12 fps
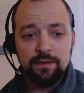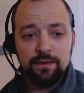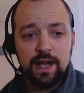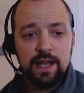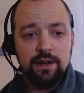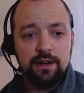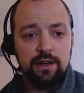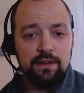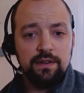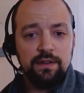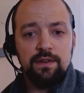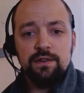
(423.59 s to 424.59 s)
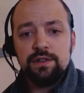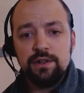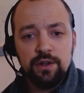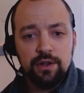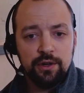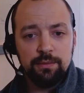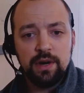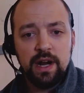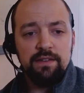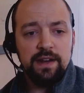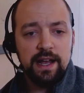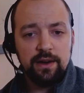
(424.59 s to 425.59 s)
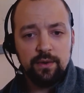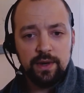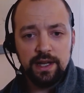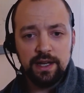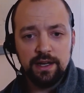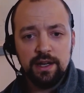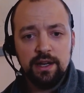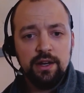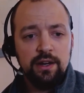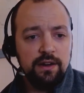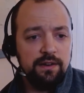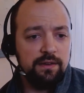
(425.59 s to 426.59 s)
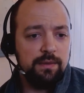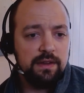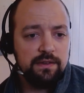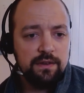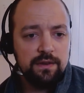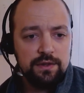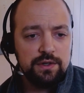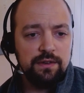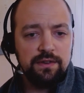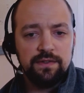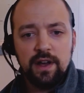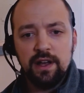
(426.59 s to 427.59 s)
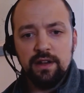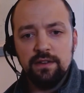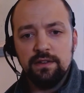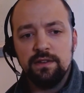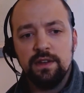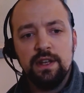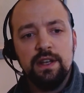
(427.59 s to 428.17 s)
right? Institutional or private equity or institutional funds